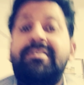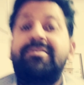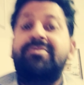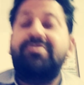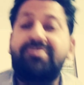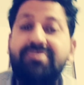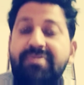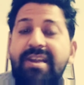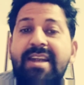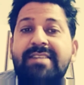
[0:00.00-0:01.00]
So
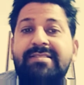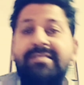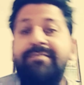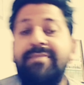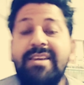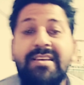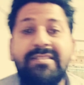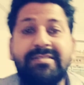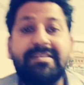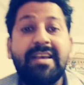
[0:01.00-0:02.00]
students,
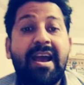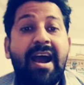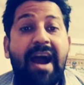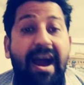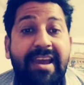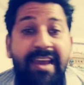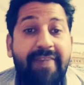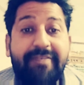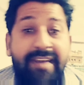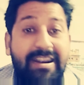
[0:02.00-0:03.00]
means I
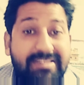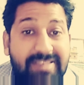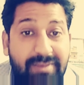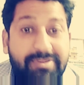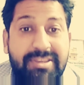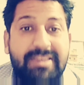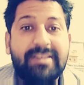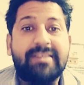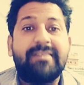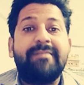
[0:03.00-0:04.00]
have read
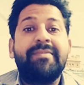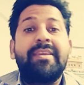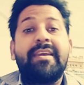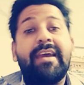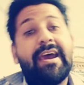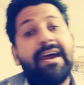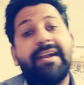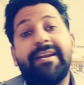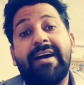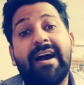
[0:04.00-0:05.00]
something and